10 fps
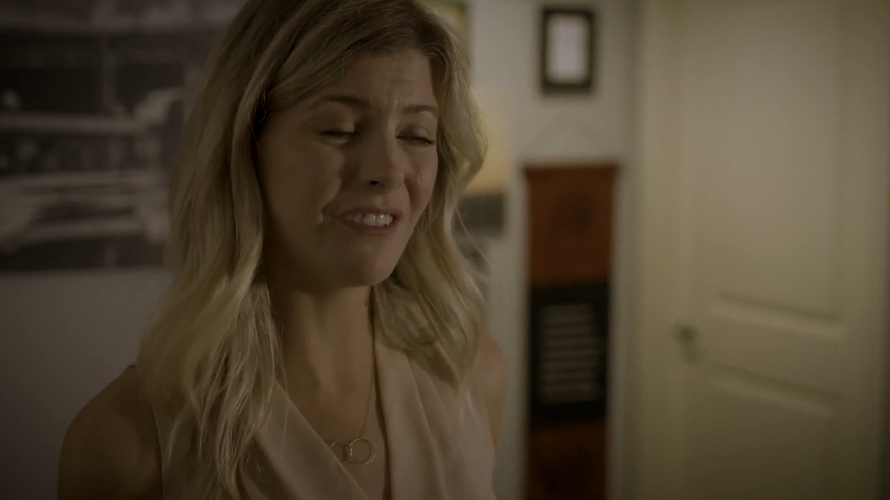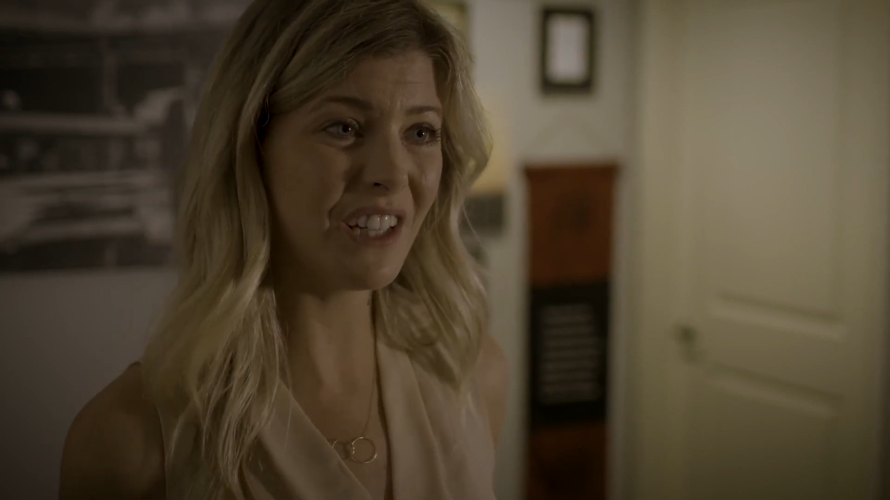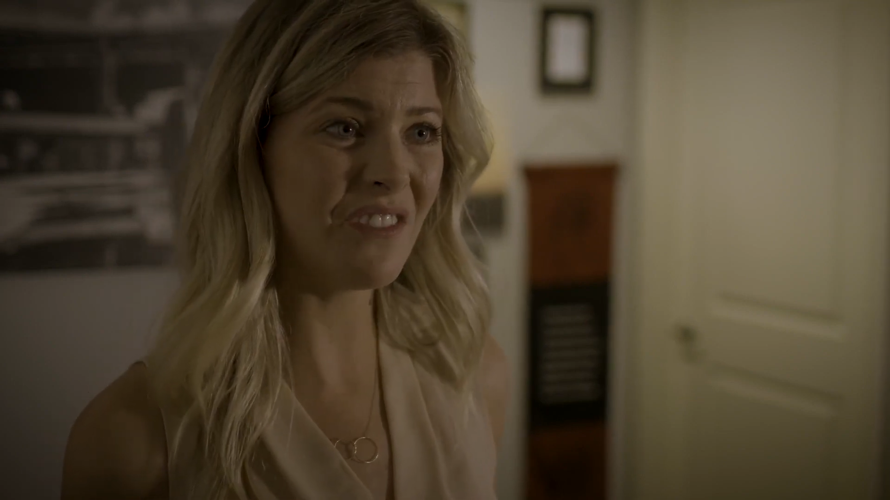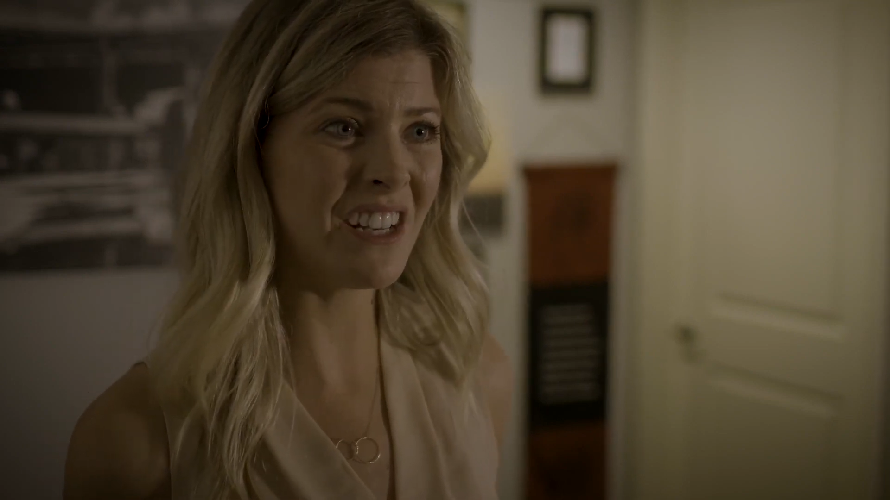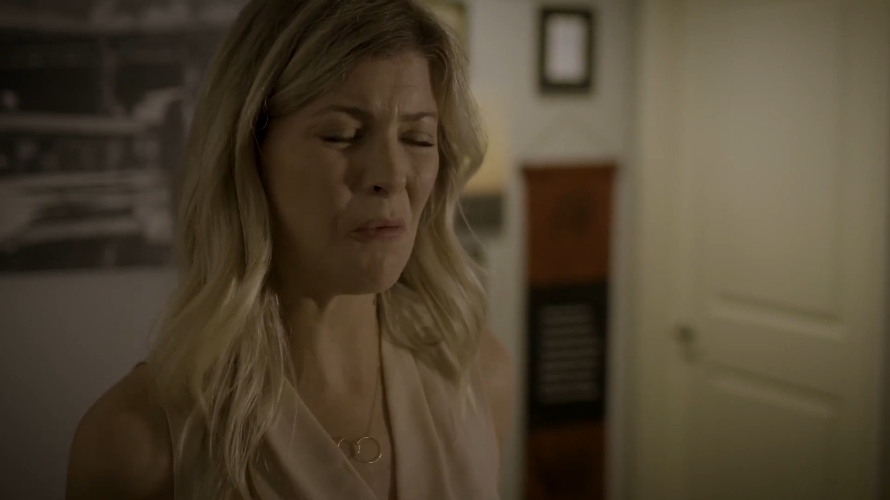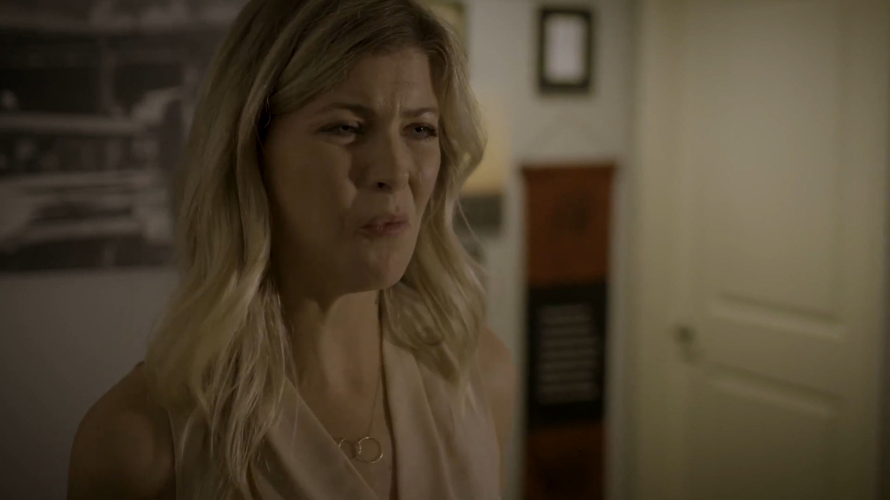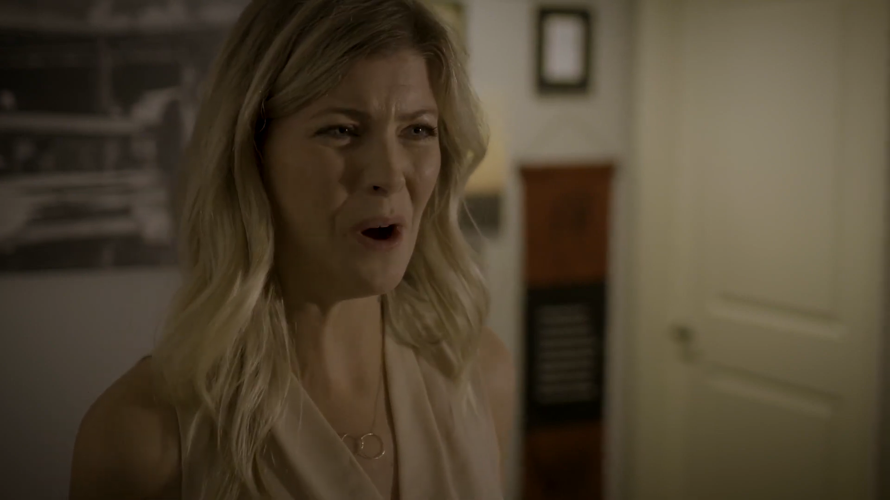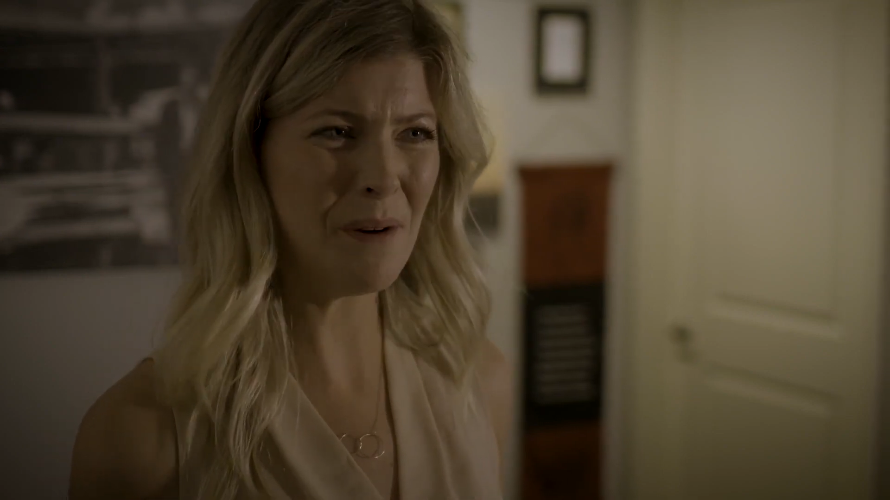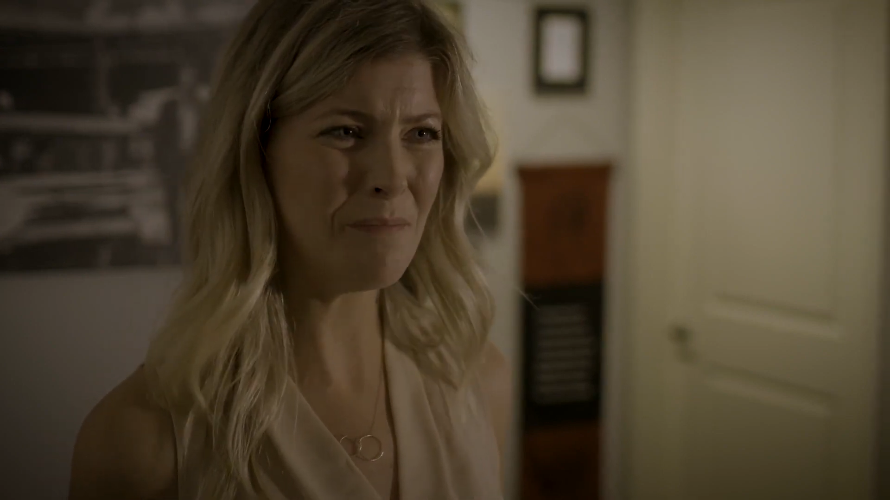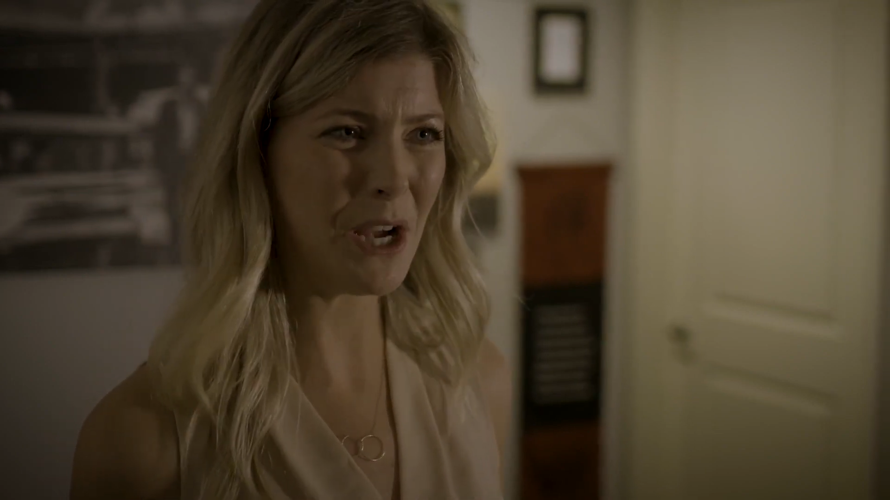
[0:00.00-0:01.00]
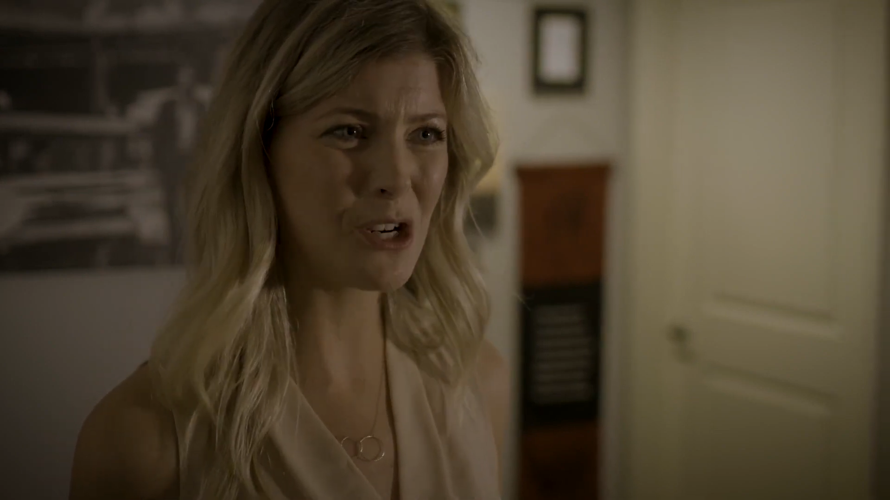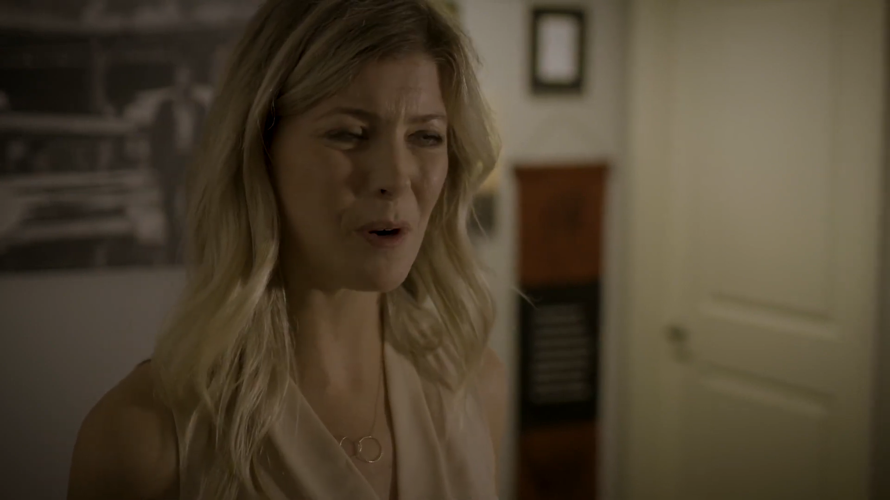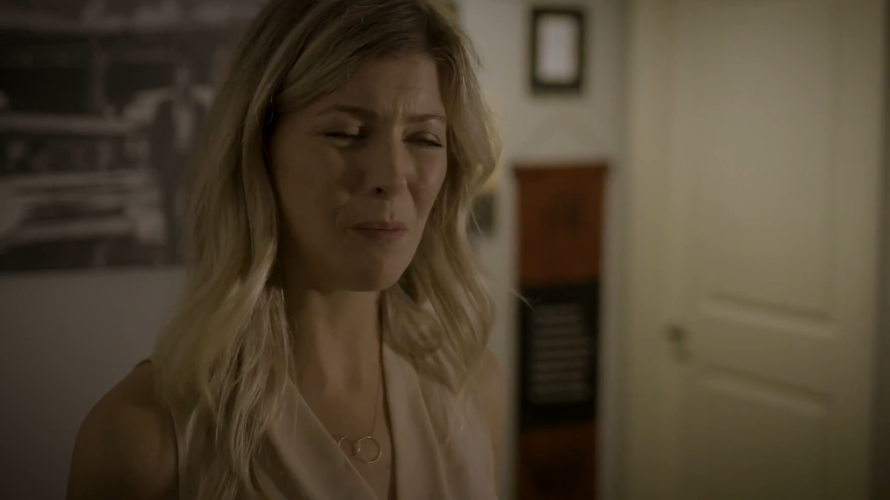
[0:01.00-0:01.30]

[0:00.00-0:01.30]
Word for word: to live in a one bedroom